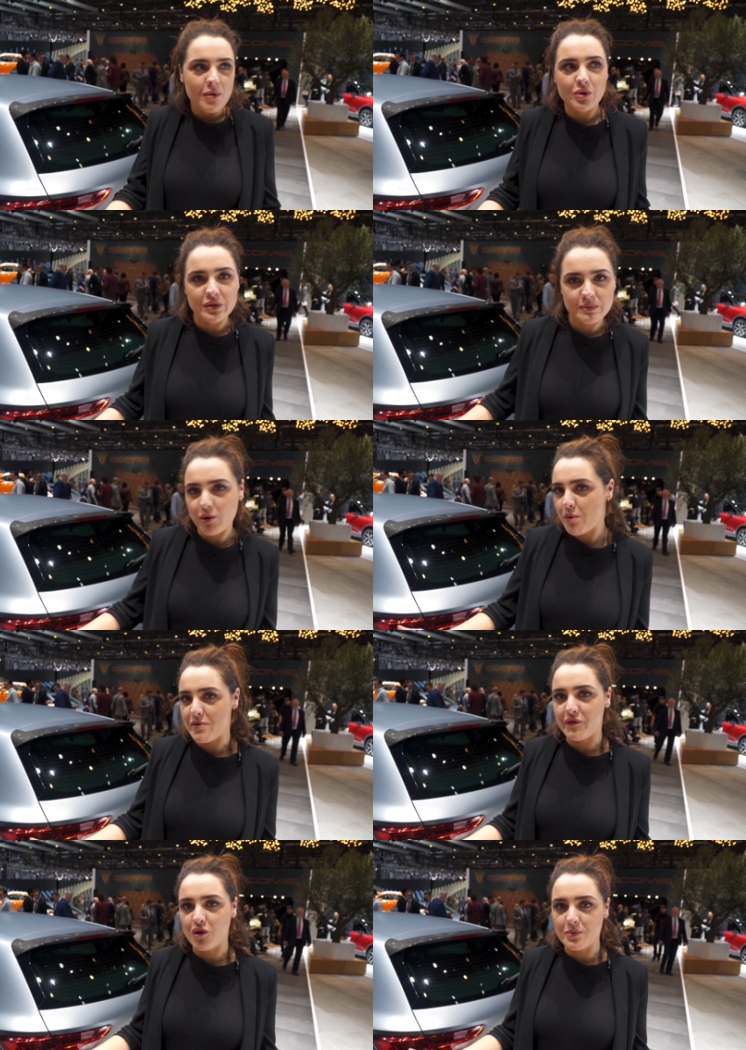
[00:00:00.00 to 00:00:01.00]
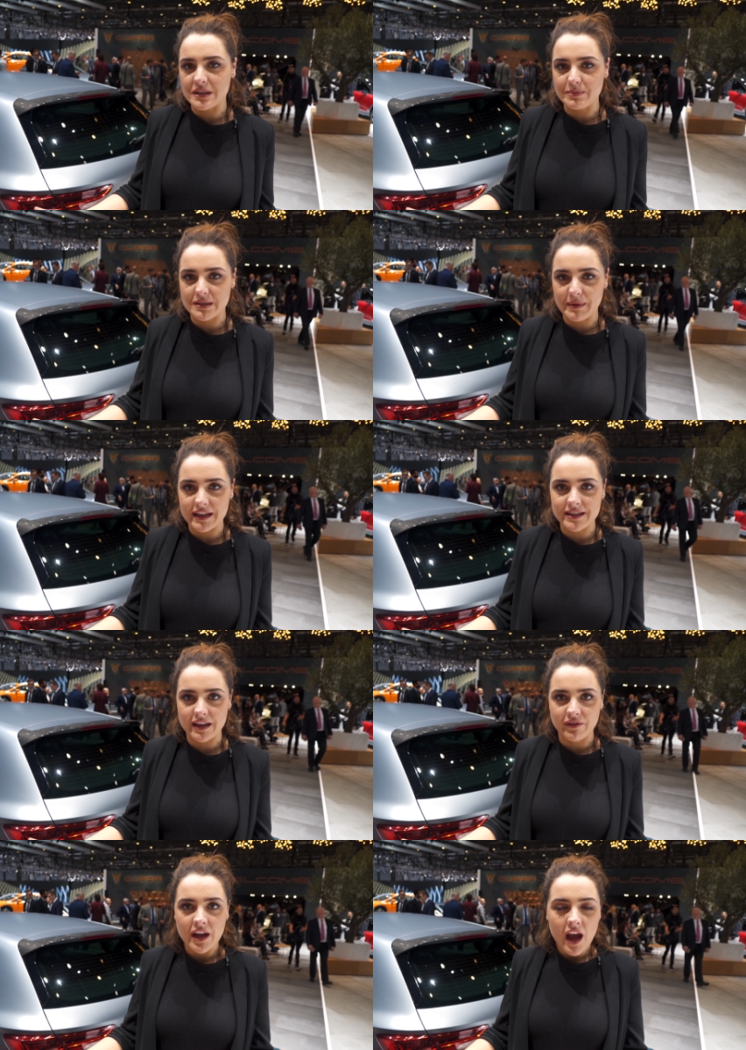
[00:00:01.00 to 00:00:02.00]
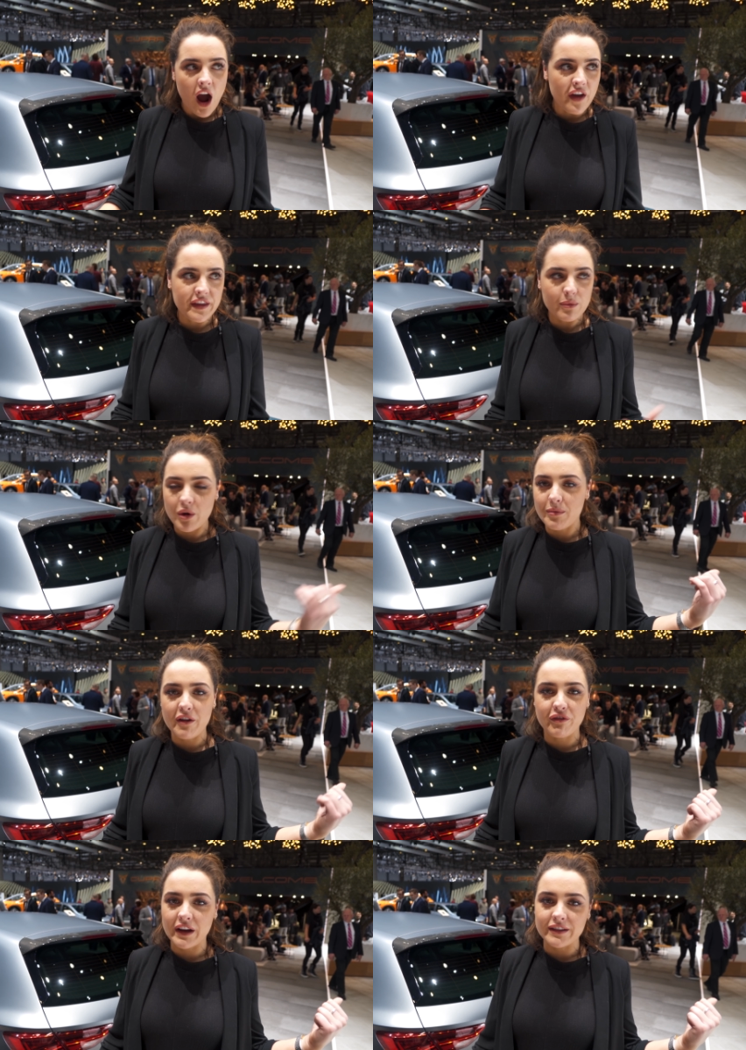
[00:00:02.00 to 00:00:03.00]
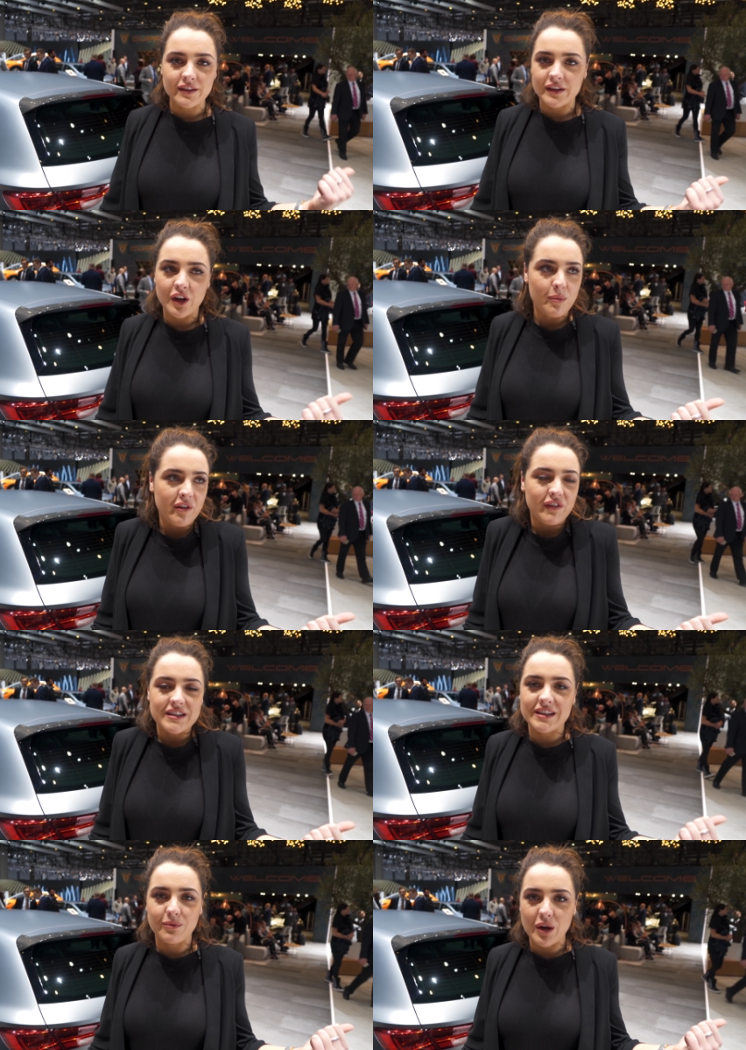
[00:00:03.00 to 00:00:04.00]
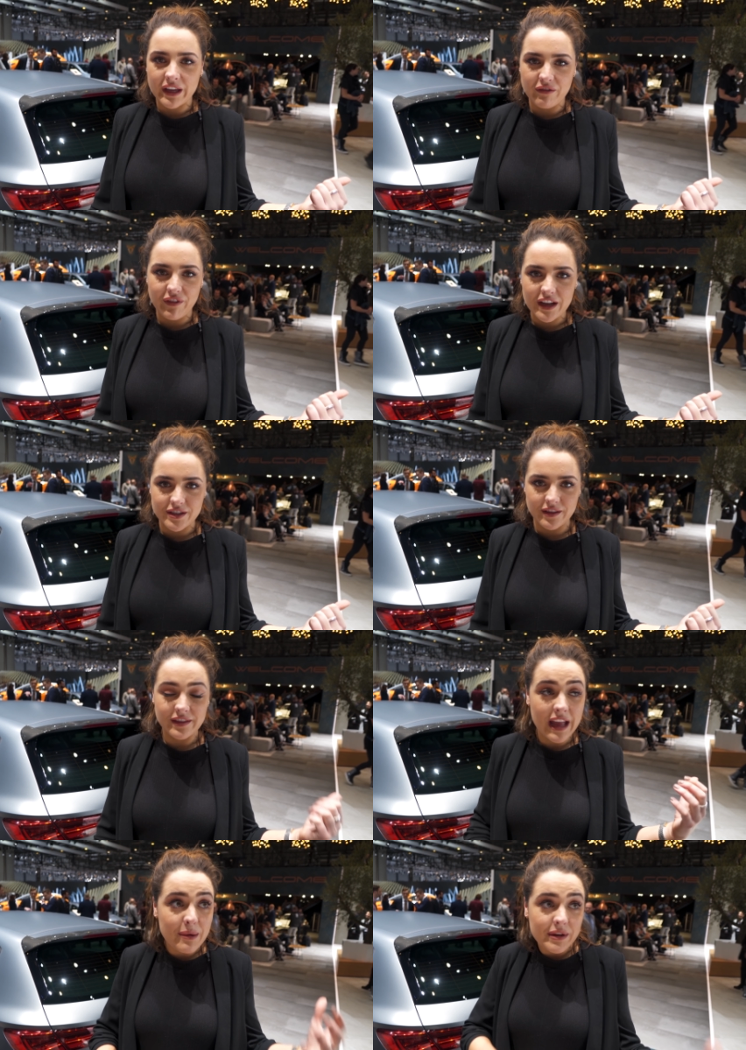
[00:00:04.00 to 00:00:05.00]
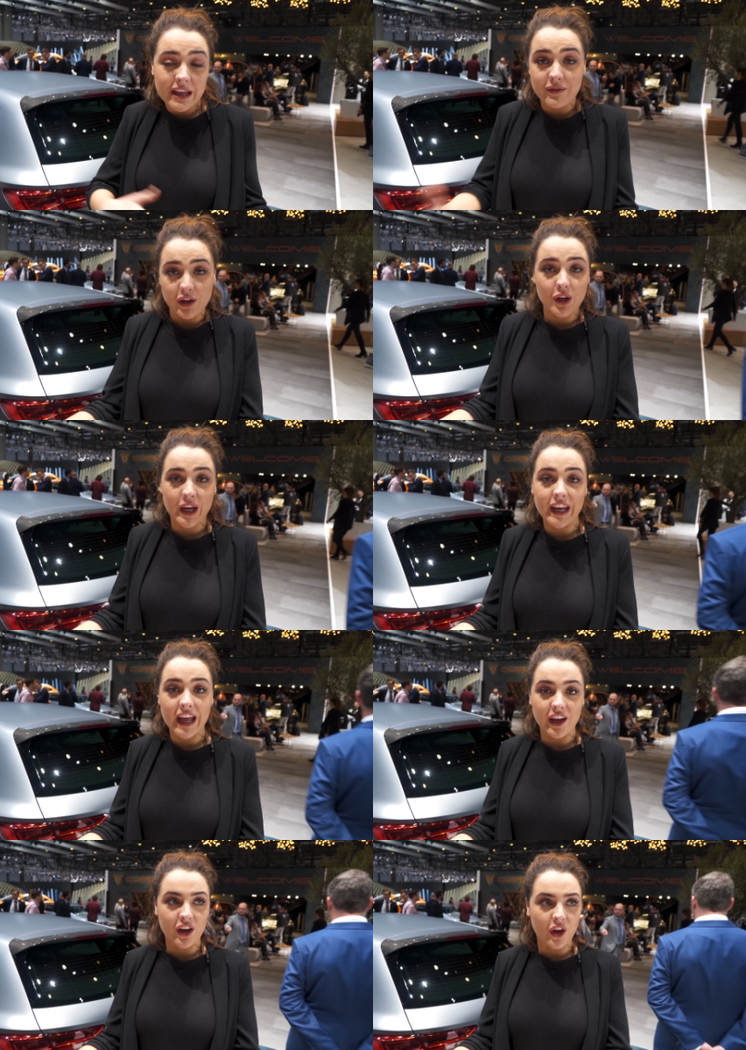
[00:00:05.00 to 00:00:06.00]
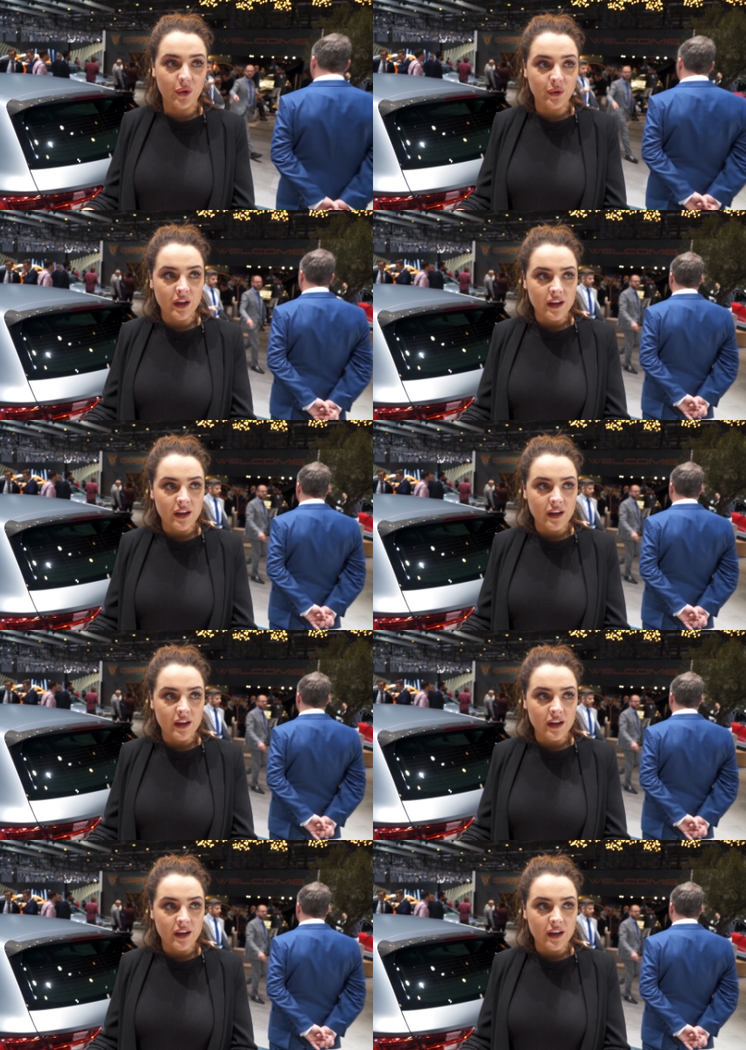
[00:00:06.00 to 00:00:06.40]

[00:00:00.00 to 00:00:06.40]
motorsport performance perspective I think one of my friends you know my friends that work in fashion they would even look at it and go